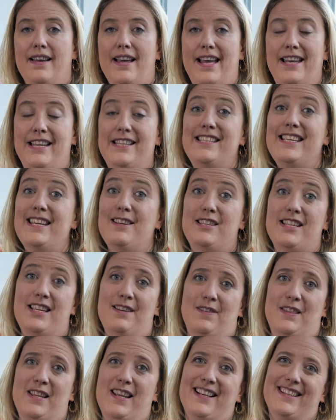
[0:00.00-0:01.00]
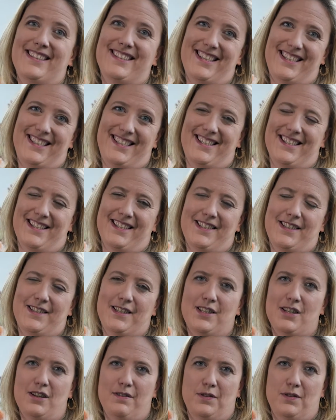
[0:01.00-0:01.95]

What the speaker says: and indeed even the existence